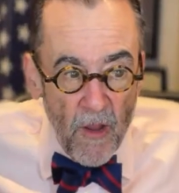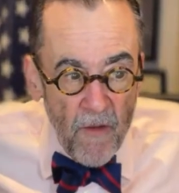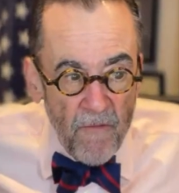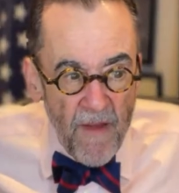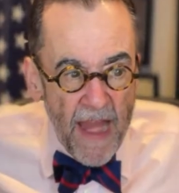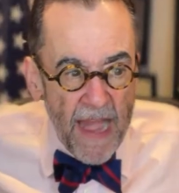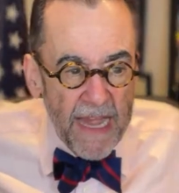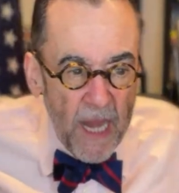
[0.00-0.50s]

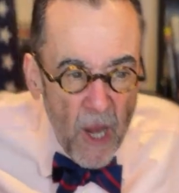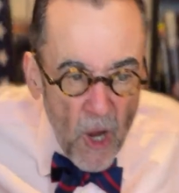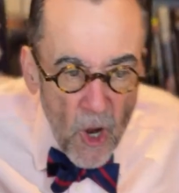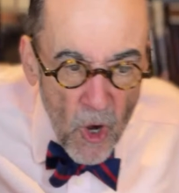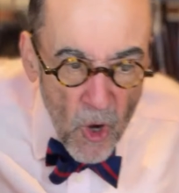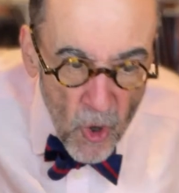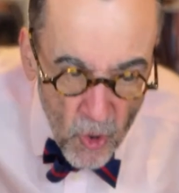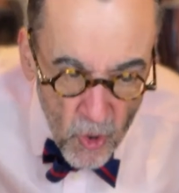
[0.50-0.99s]
Fani,
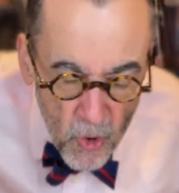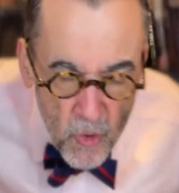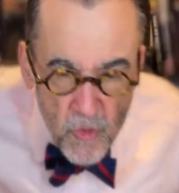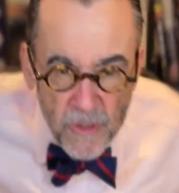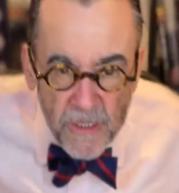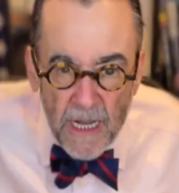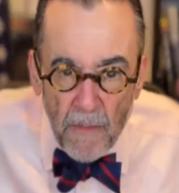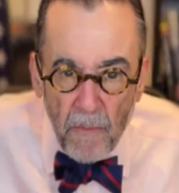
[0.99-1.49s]
who's
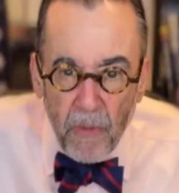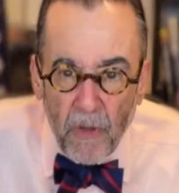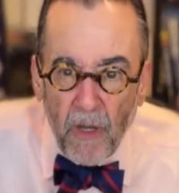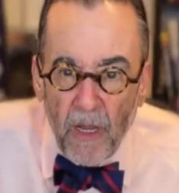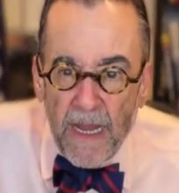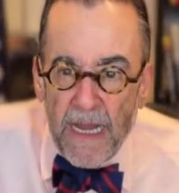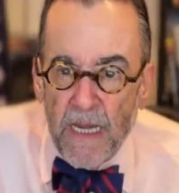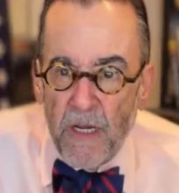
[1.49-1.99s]
going to
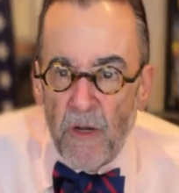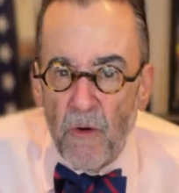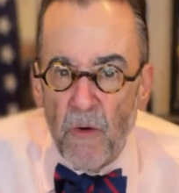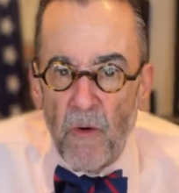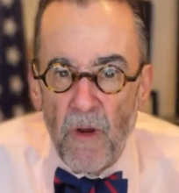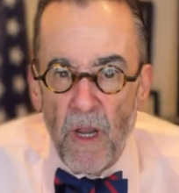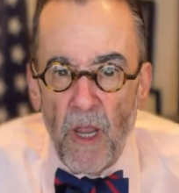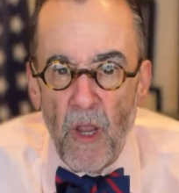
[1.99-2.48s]
play
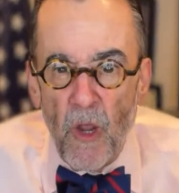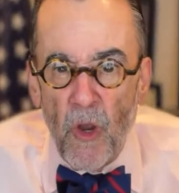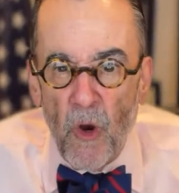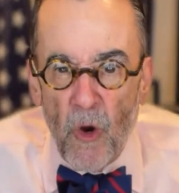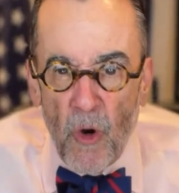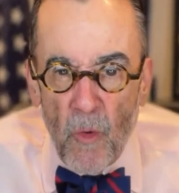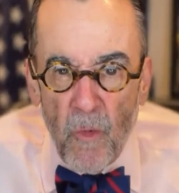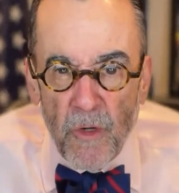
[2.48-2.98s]
you?
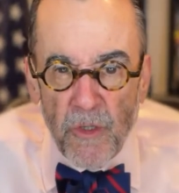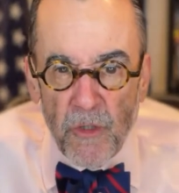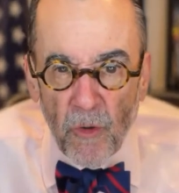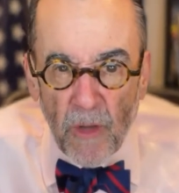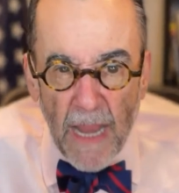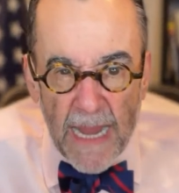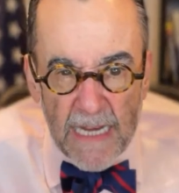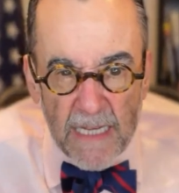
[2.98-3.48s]
Who would you
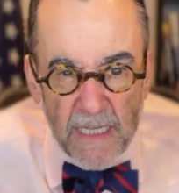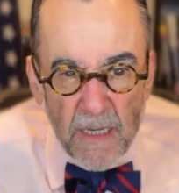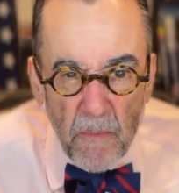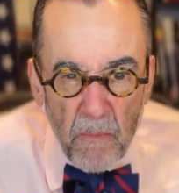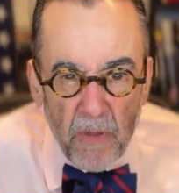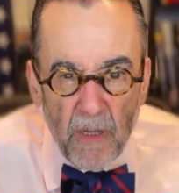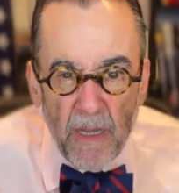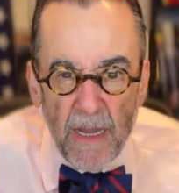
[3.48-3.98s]
like to
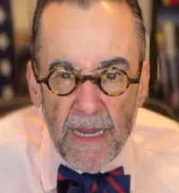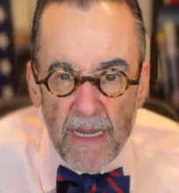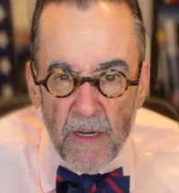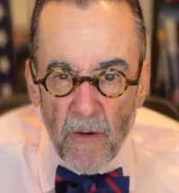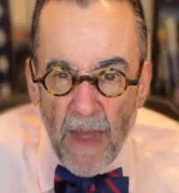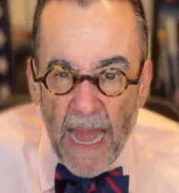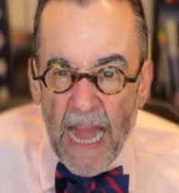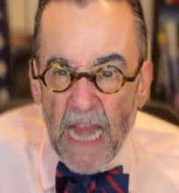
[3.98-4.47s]
play
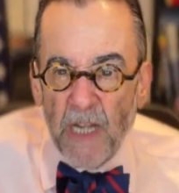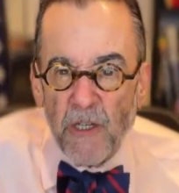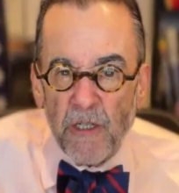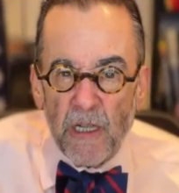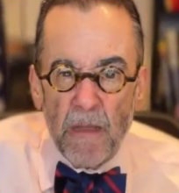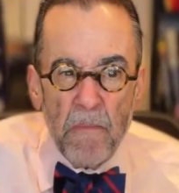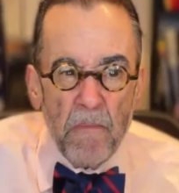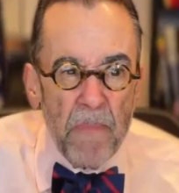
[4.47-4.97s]
you?
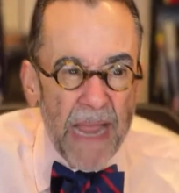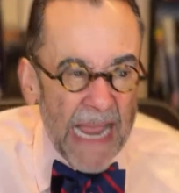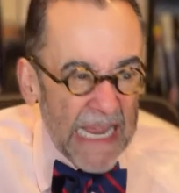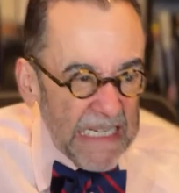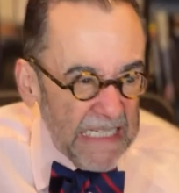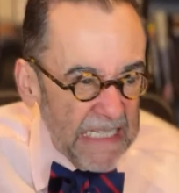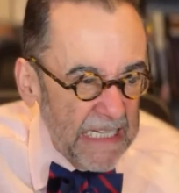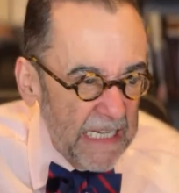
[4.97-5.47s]
Angela
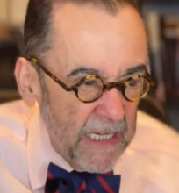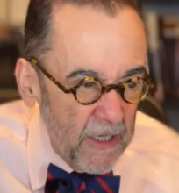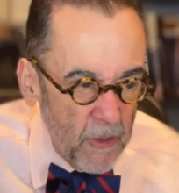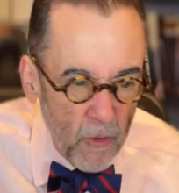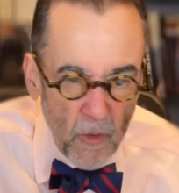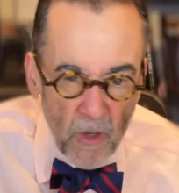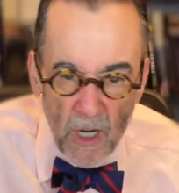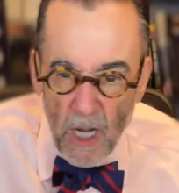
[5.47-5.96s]
Bassett
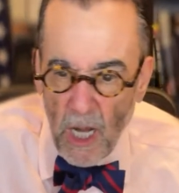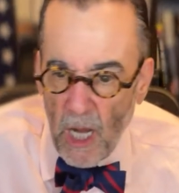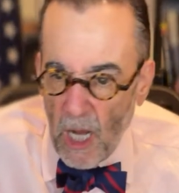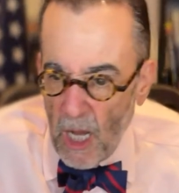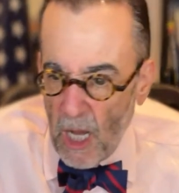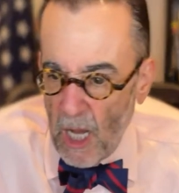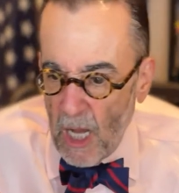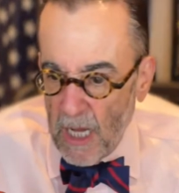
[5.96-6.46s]
or
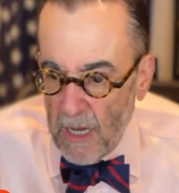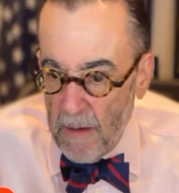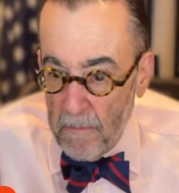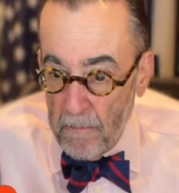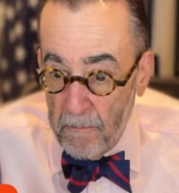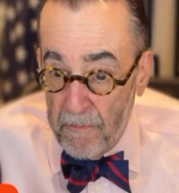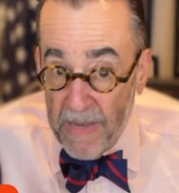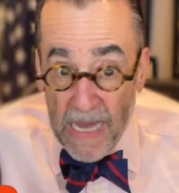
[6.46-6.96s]

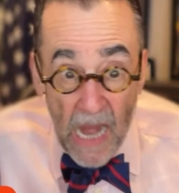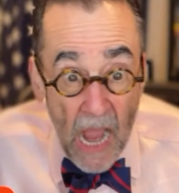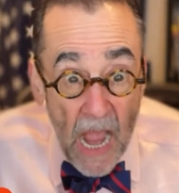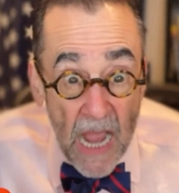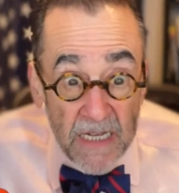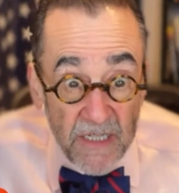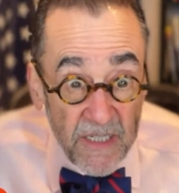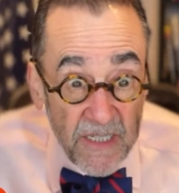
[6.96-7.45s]

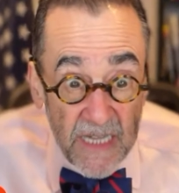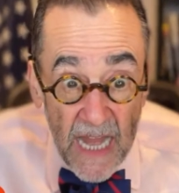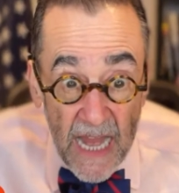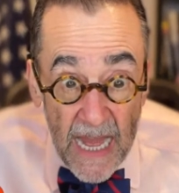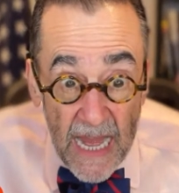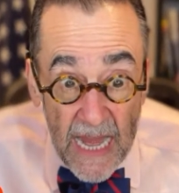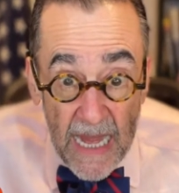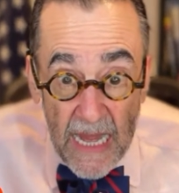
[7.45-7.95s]

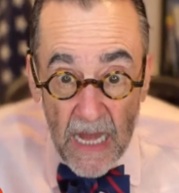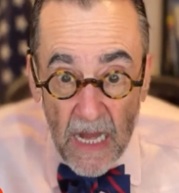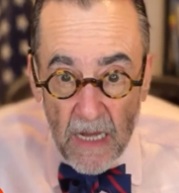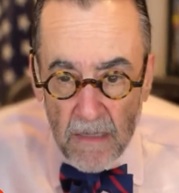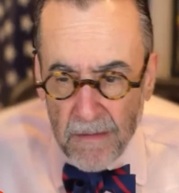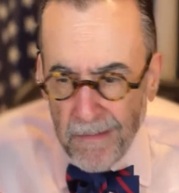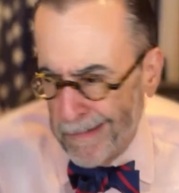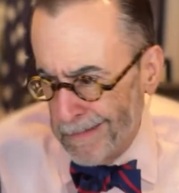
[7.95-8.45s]
Beyonce?
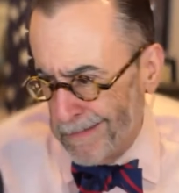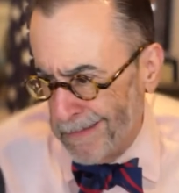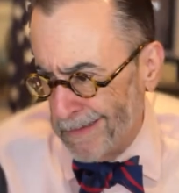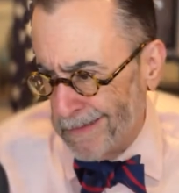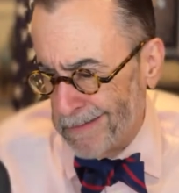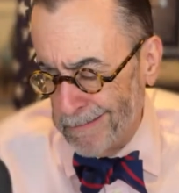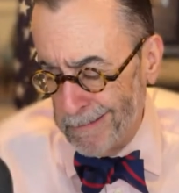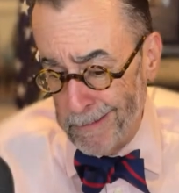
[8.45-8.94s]
You can
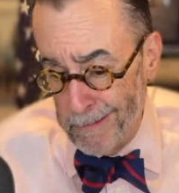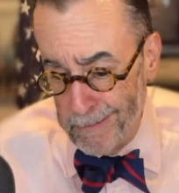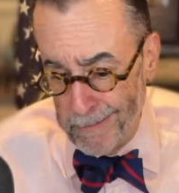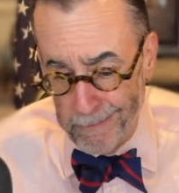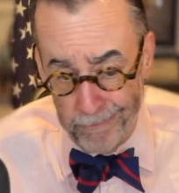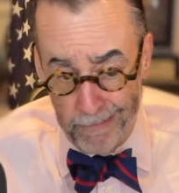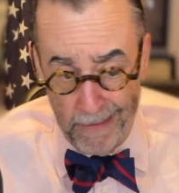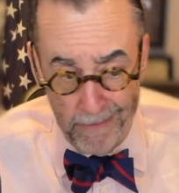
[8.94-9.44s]
just
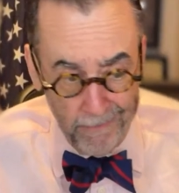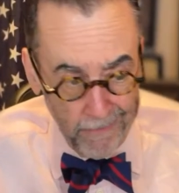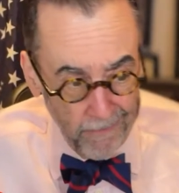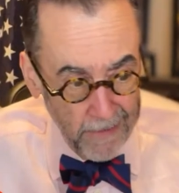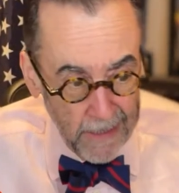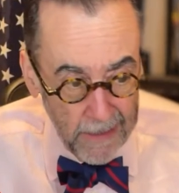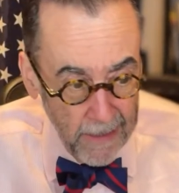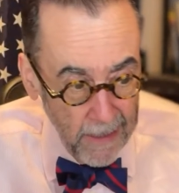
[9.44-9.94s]
use whatever you
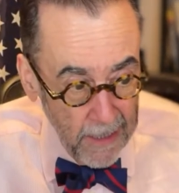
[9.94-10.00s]
want.